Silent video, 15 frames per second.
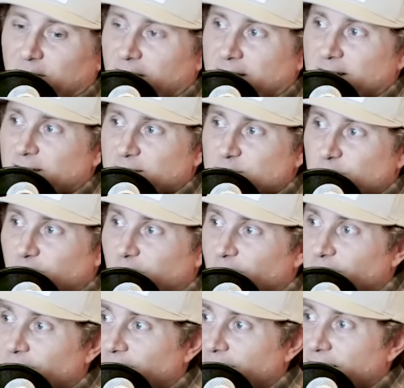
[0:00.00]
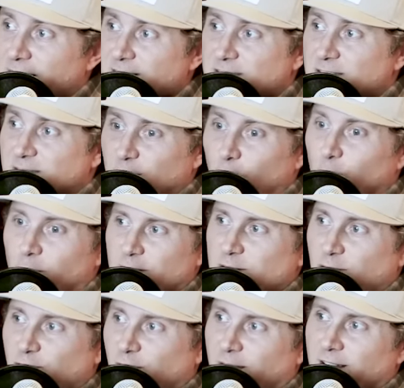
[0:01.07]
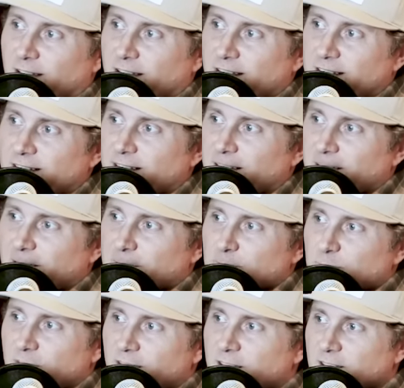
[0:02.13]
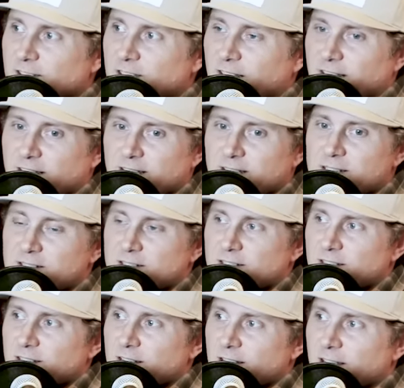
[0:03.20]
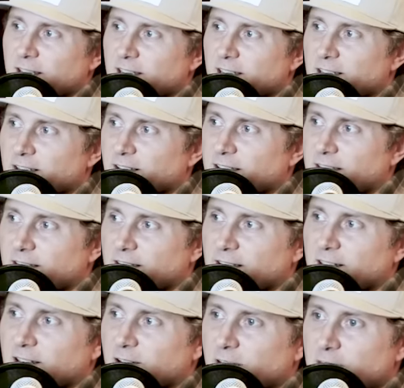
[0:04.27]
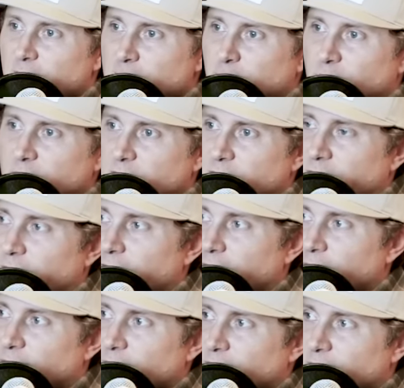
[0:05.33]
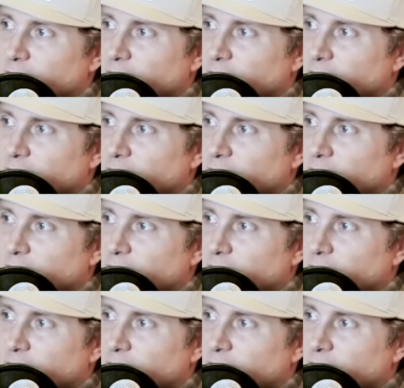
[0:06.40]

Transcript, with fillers: fucking control. It's so much fun. Yeah. Cuz his like you know he puts the f in